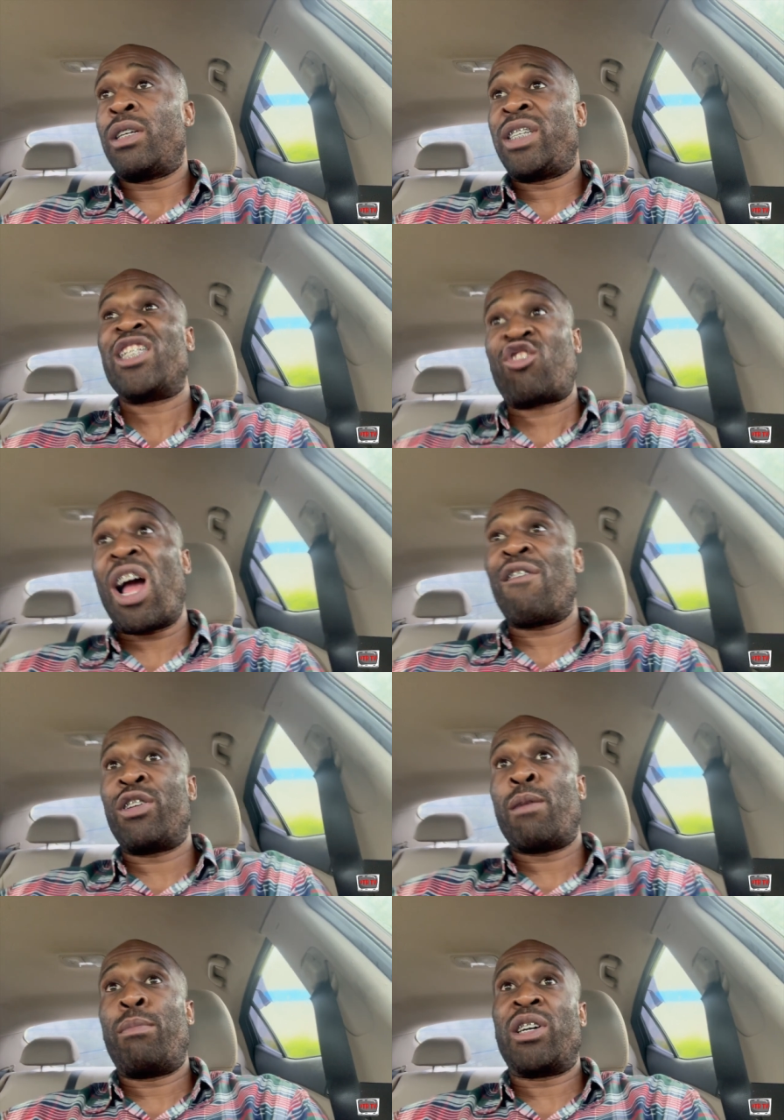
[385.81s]
that's driving
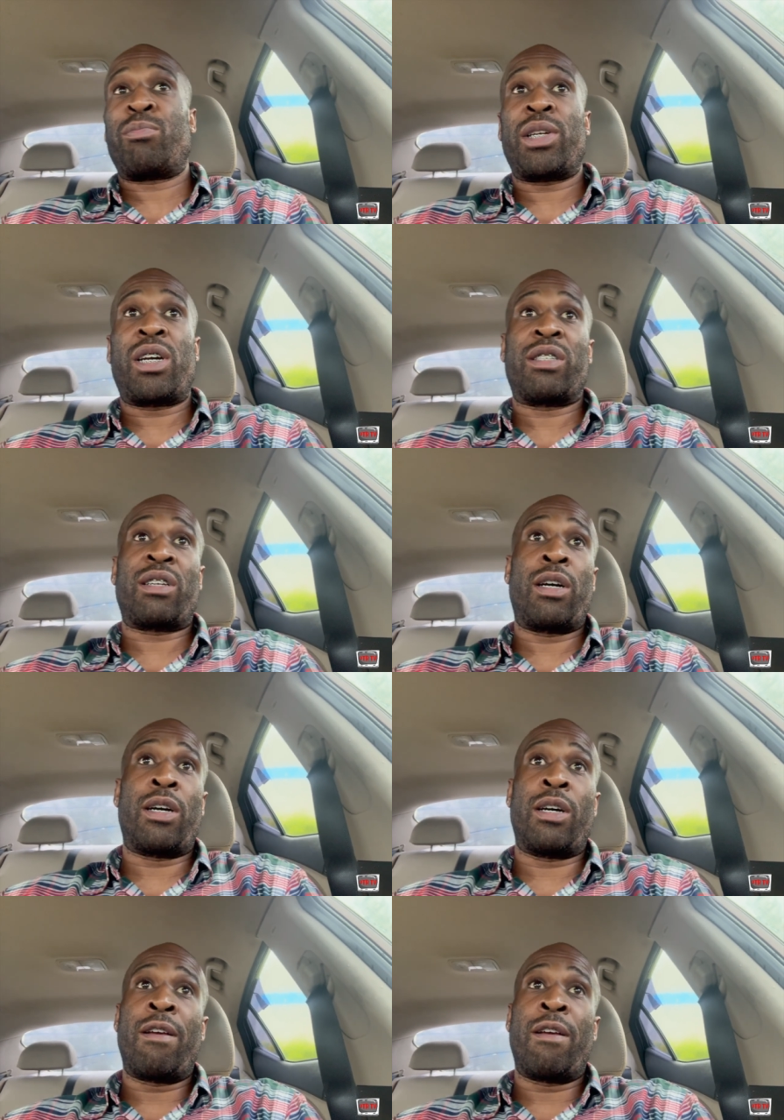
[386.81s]
the bus, because uh,